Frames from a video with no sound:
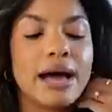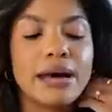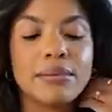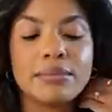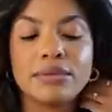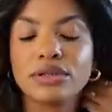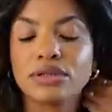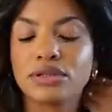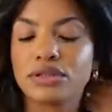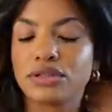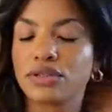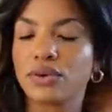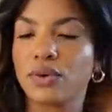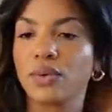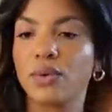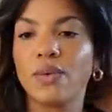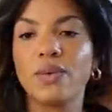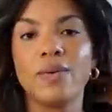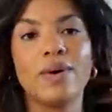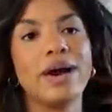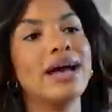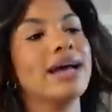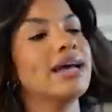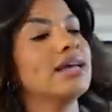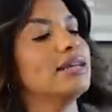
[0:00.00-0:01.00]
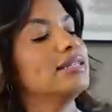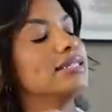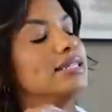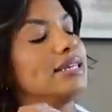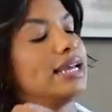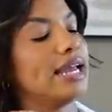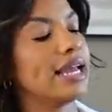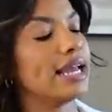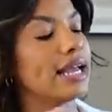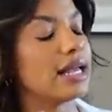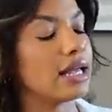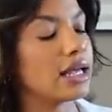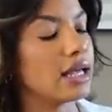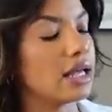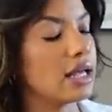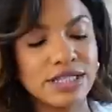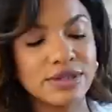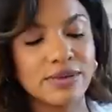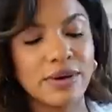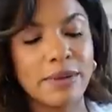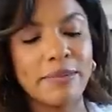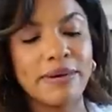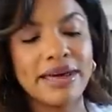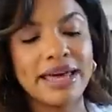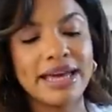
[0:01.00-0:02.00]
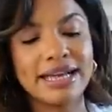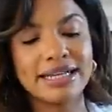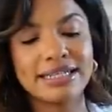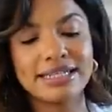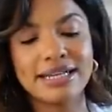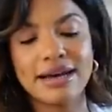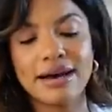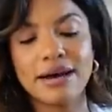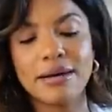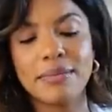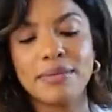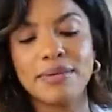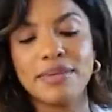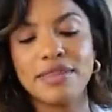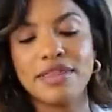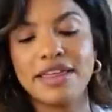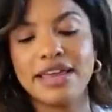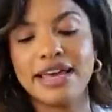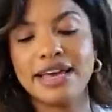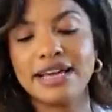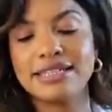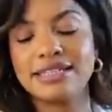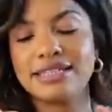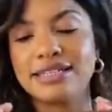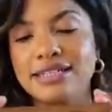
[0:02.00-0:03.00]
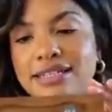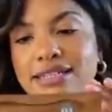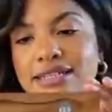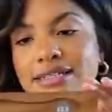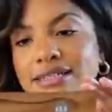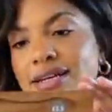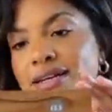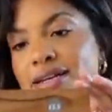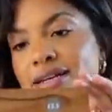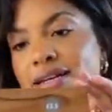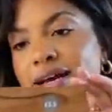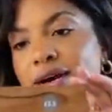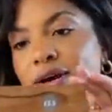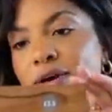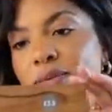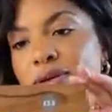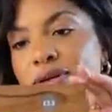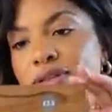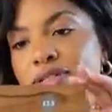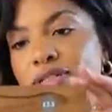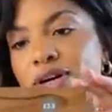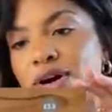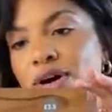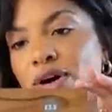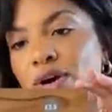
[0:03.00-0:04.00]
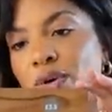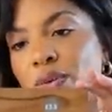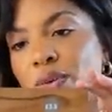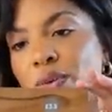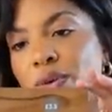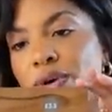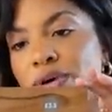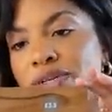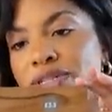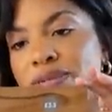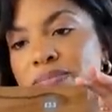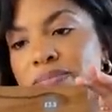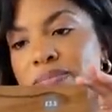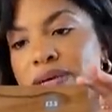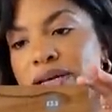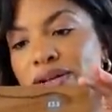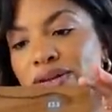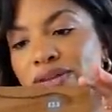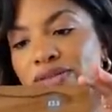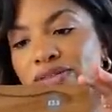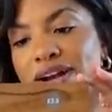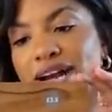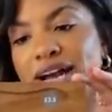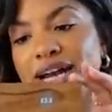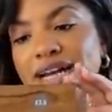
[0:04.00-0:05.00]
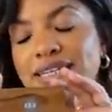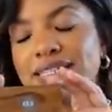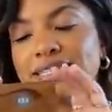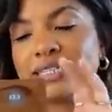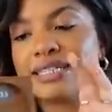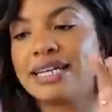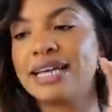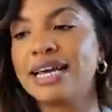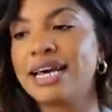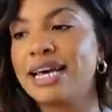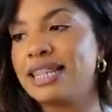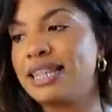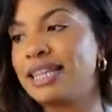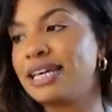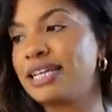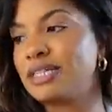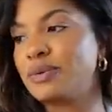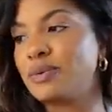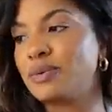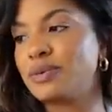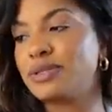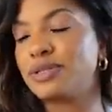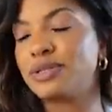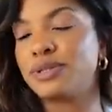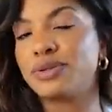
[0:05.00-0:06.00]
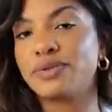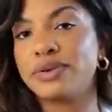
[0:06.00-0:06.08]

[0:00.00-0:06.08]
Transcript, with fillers: am sweating. So I picked up this Dunelm dark wood mill rest. This was